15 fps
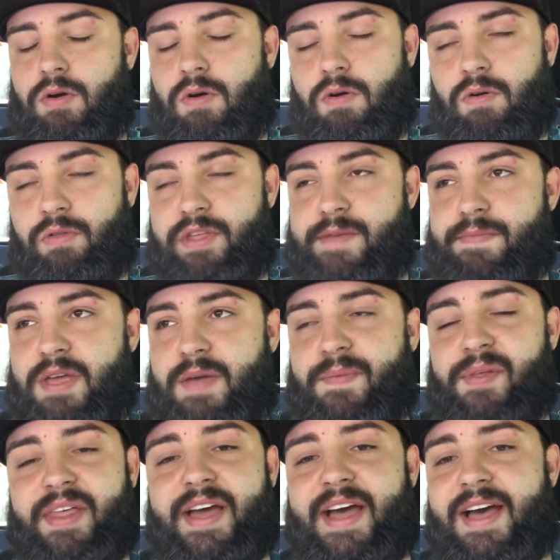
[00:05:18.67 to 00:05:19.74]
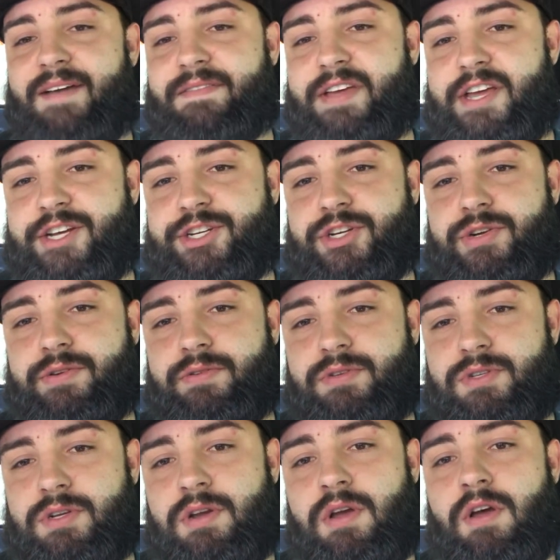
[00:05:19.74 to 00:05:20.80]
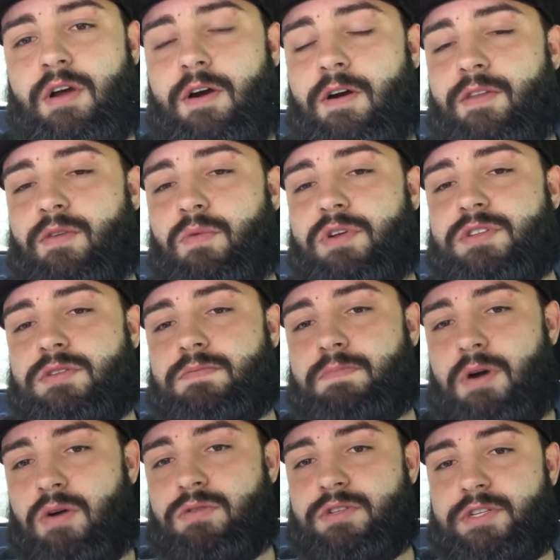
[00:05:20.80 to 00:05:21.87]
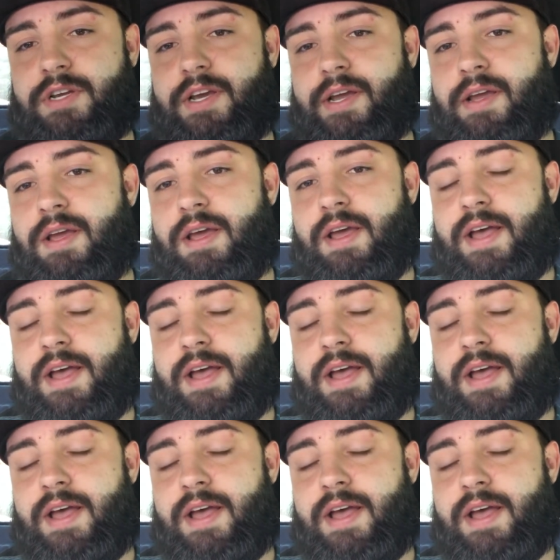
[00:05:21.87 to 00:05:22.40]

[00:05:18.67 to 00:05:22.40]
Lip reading: Only people that have issues are the ones posting.